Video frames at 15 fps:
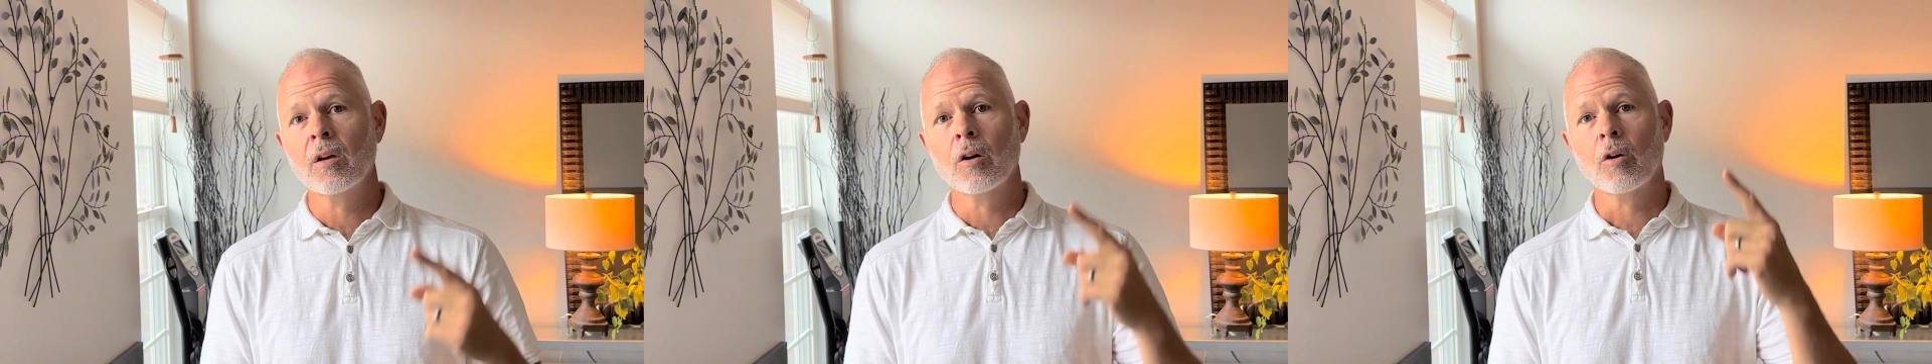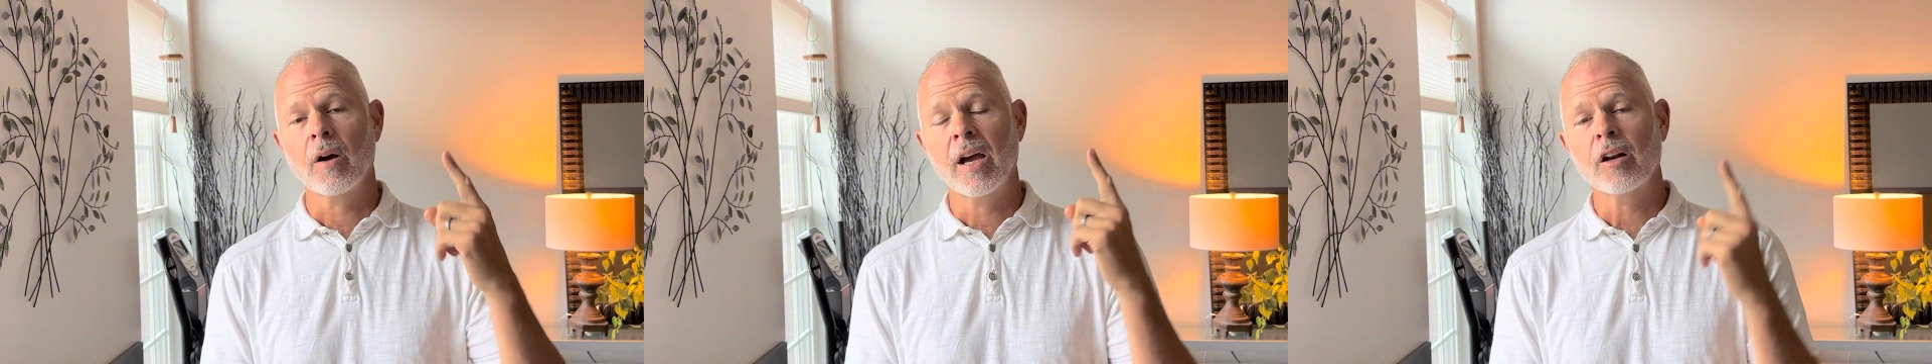
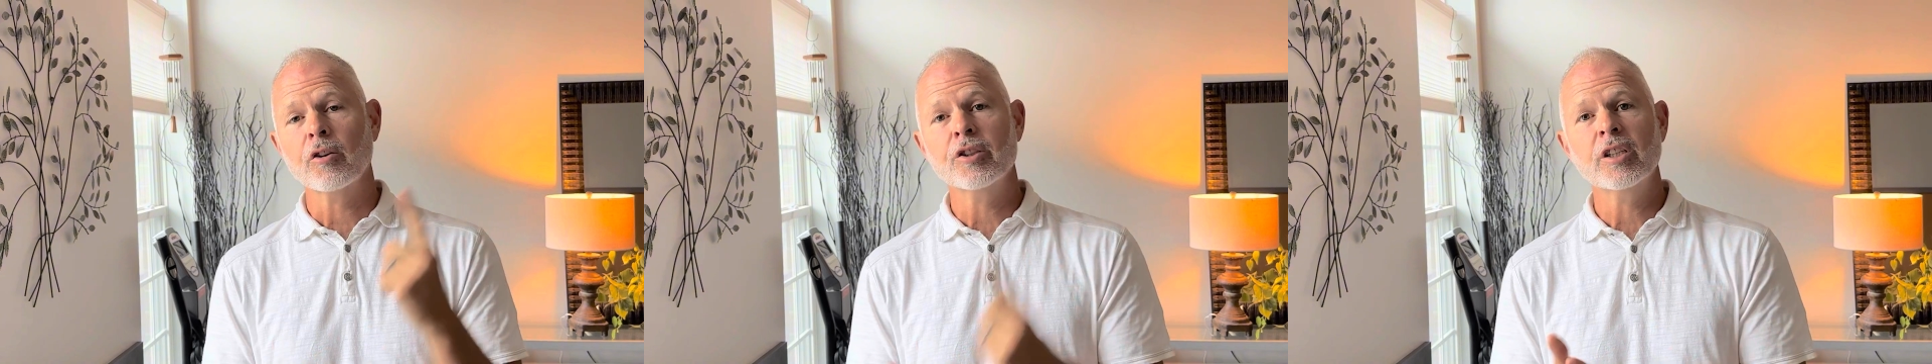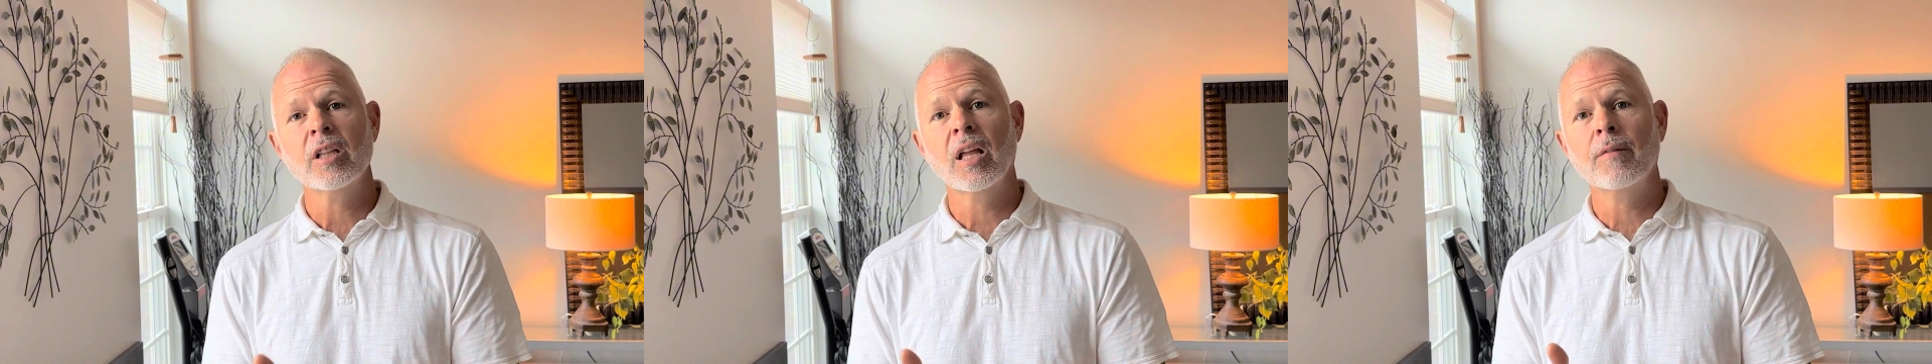Her
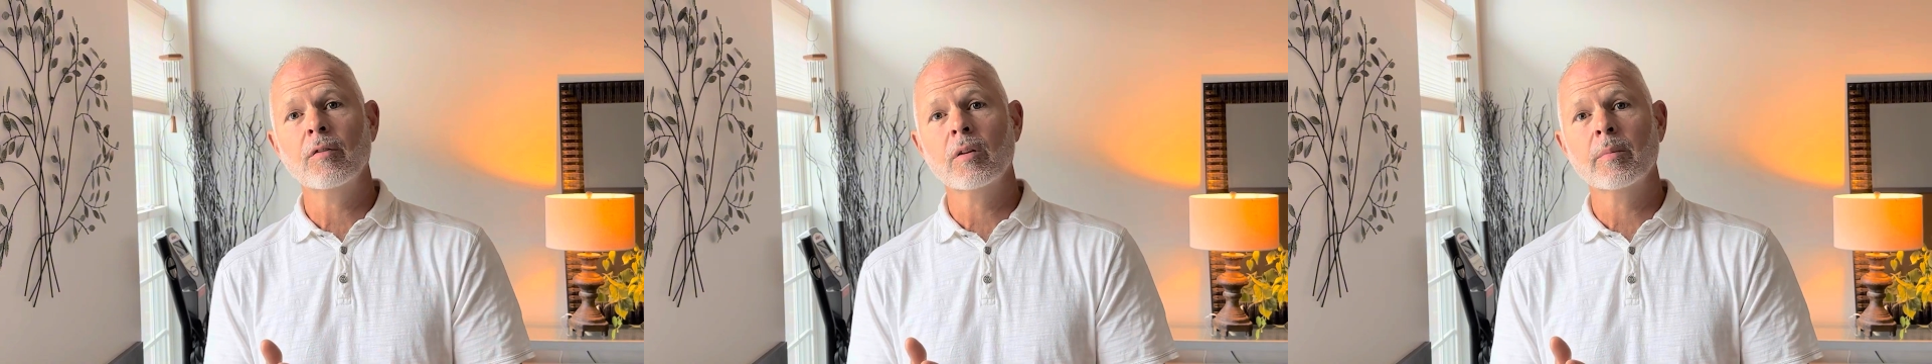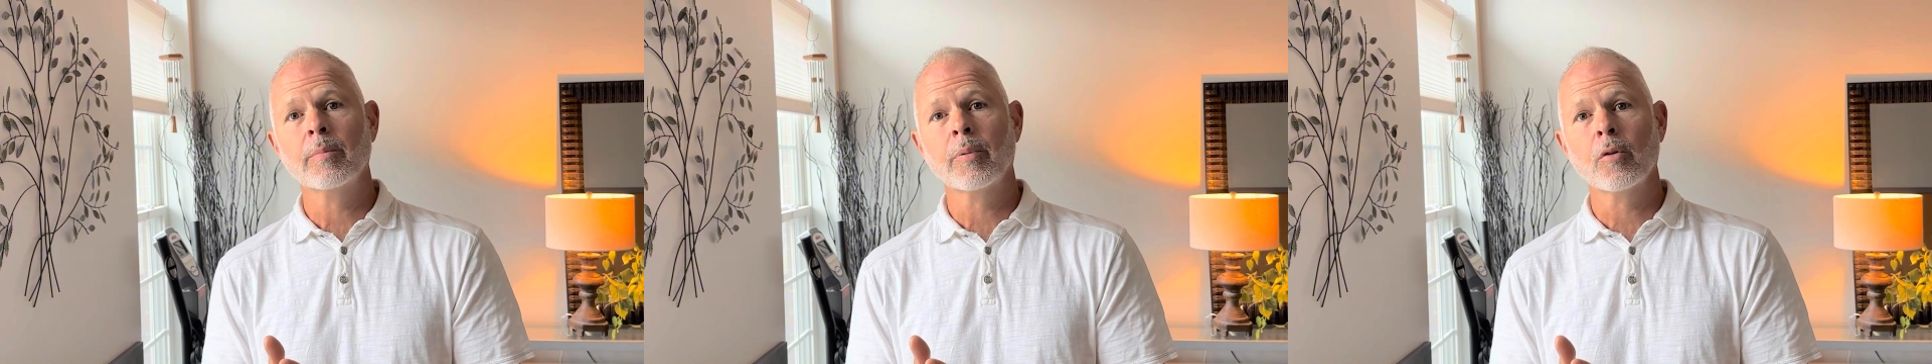energy
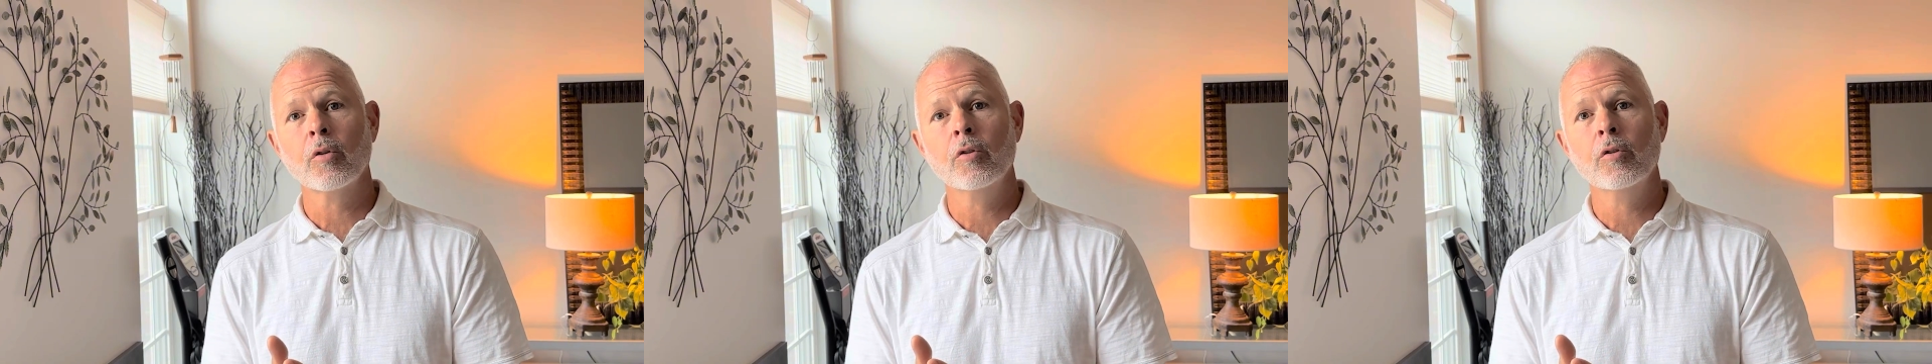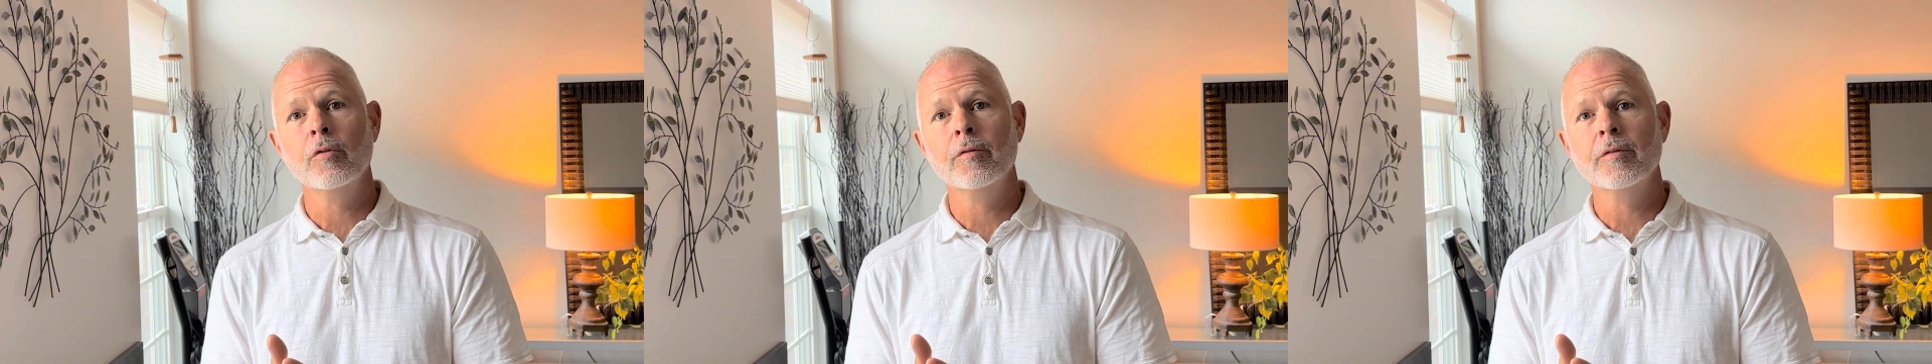level
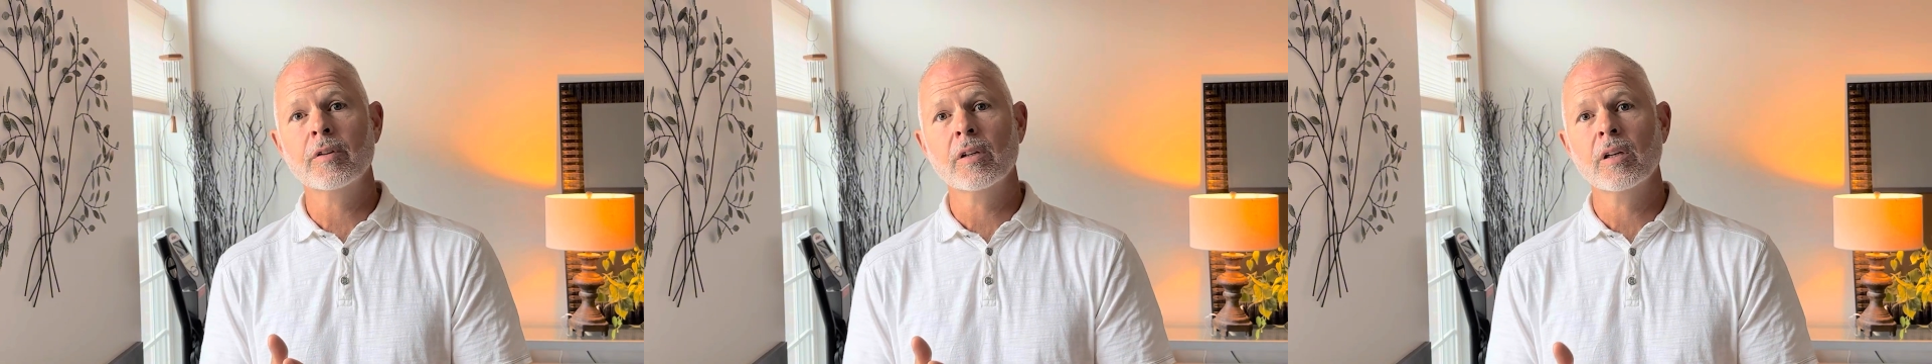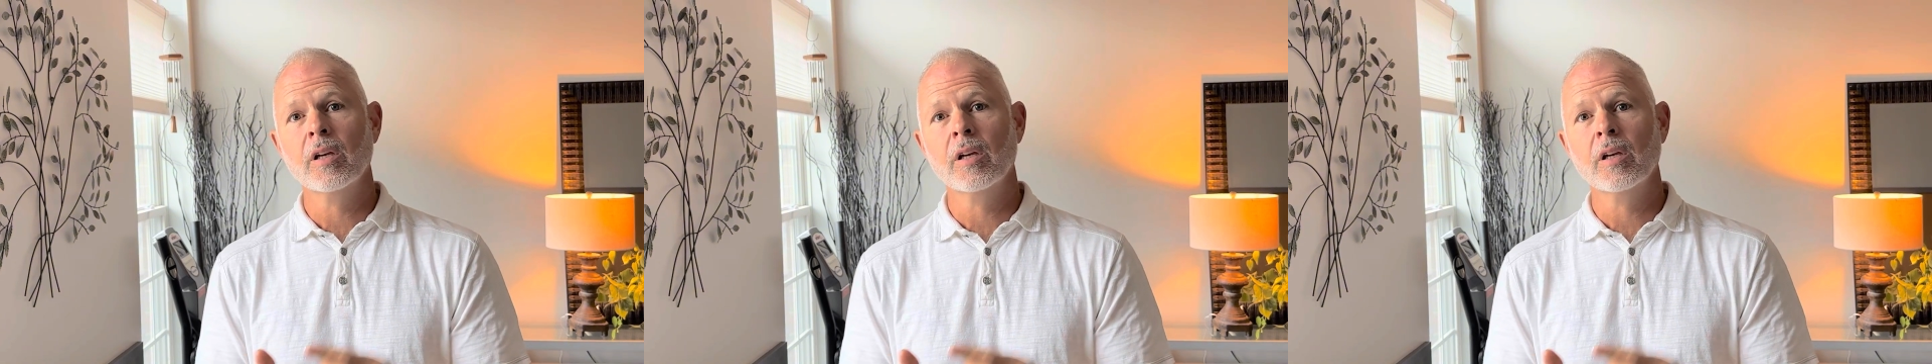improved,